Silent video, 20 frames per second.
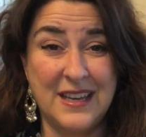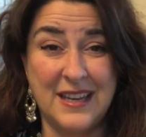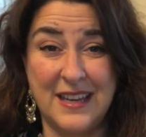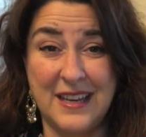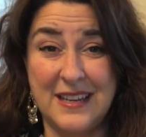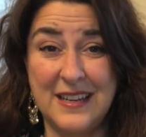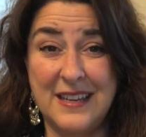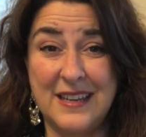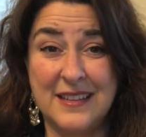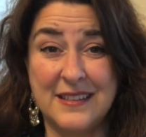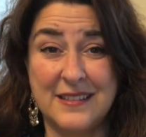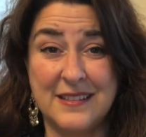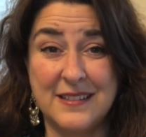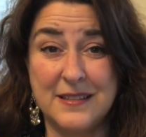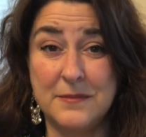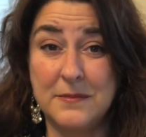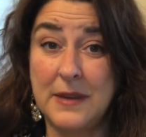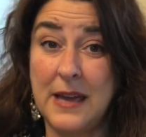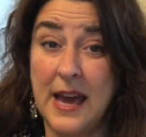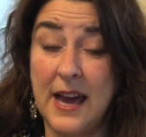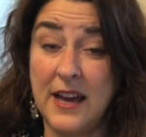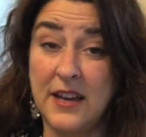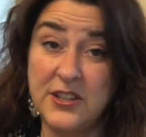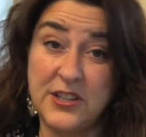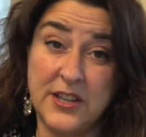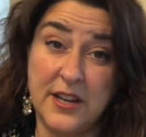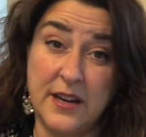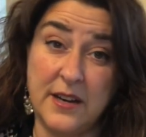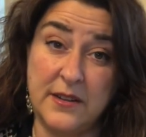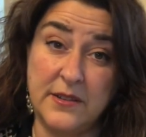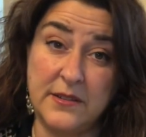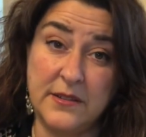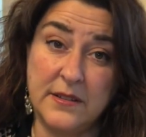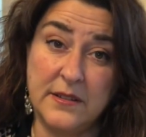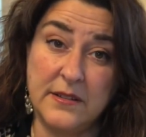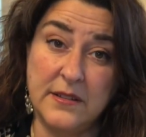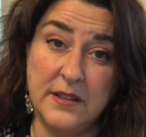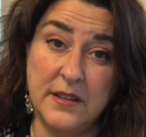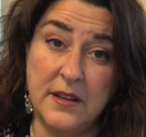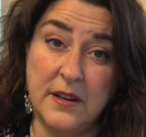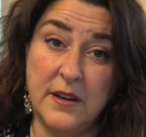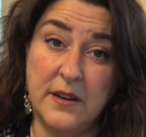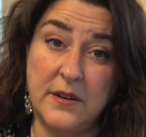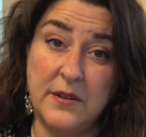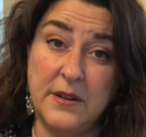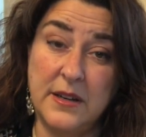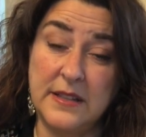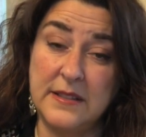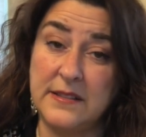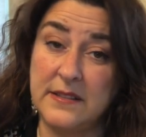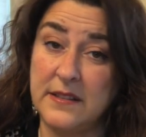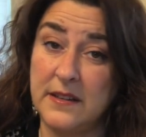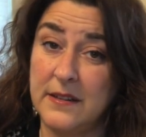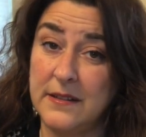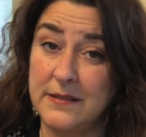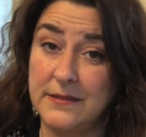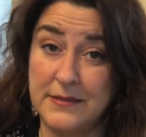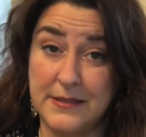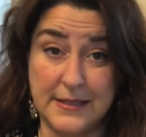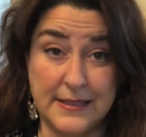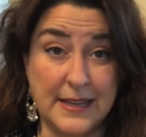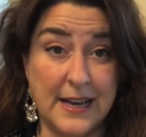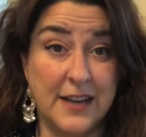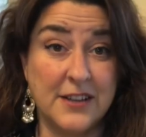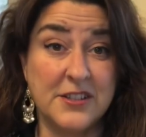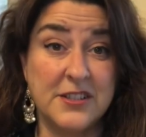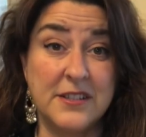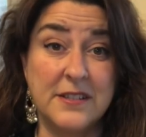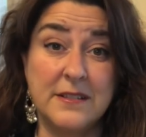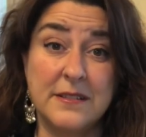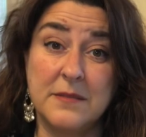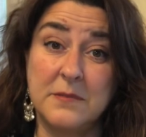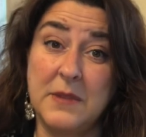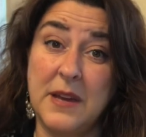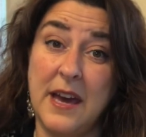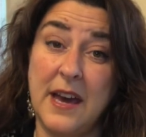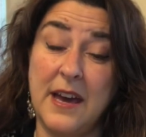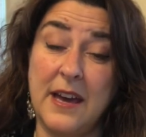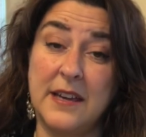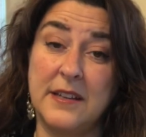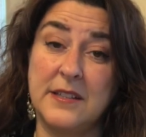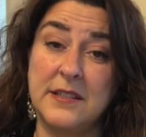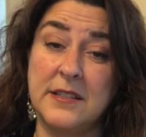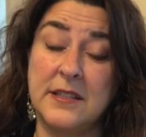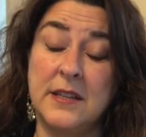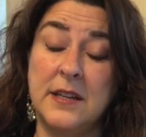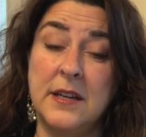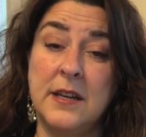and get some cash out, and start stashing some cash